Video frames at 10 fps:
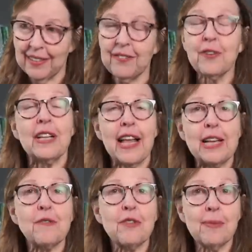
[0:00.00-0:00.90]
for the
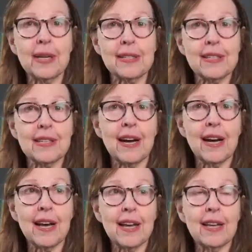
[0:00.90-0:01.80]
last few months,
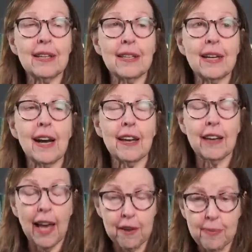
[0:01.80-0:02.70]
I
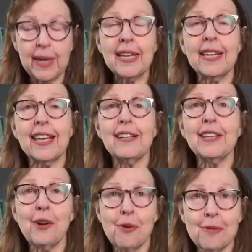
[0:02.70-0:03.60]
I have been in
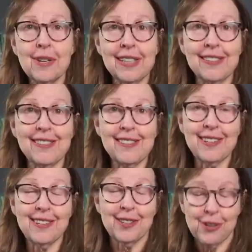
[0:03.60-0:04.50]
Kelly
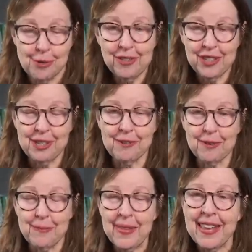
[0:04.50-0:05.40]
Hogan's coaching
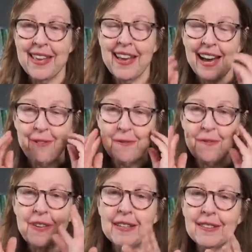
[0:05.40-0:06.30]
group. I
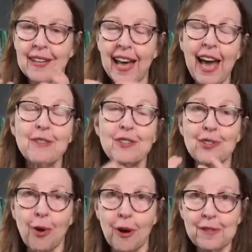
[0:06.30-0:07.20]
feel I have a
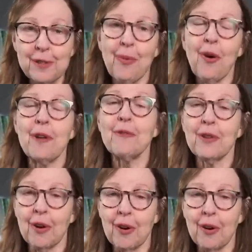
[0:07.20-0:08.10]
soft spot
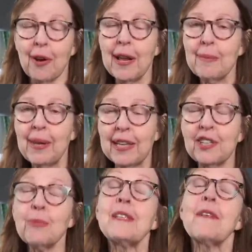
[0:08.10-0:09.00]
for her because
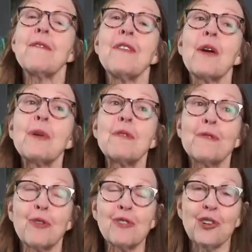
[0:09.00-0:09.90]
she was the very
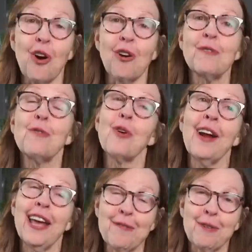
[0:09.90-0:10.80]
first carnivore
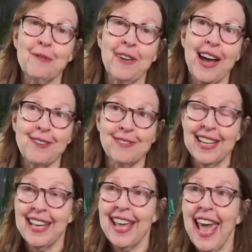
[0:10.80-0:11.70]
I ever found.
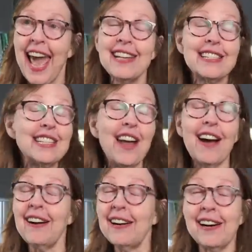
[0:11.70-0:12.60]
And
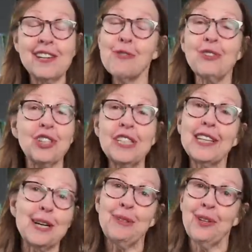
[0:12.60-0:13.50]
I know
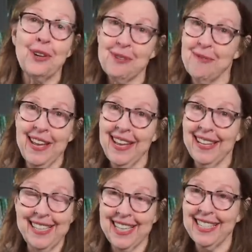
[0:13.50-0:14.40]
she's come a long
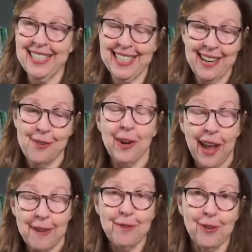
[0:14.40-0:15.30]
way since when
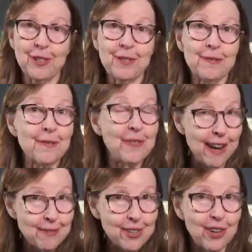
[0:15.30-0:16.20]
I first
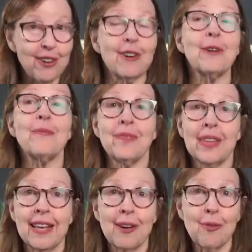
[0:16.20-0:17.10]
found her,
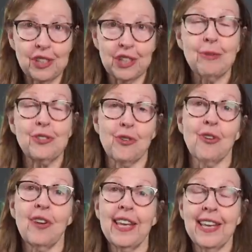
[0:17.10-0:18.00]
where she was
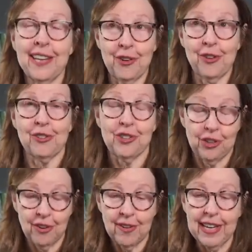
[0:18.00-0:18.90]
early in her
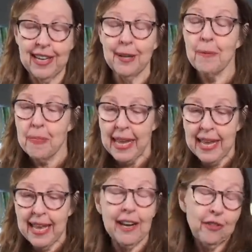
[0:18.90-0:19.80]
journey.
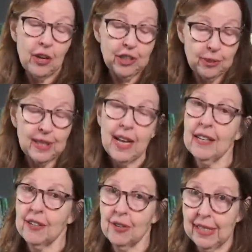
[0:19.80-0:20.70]
And I thought she was
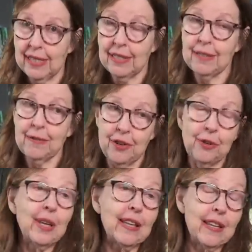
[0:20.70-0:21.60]
kind of crazy for
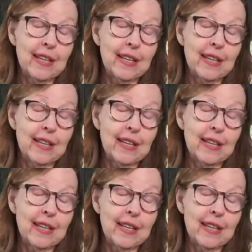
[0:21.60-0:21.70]
doing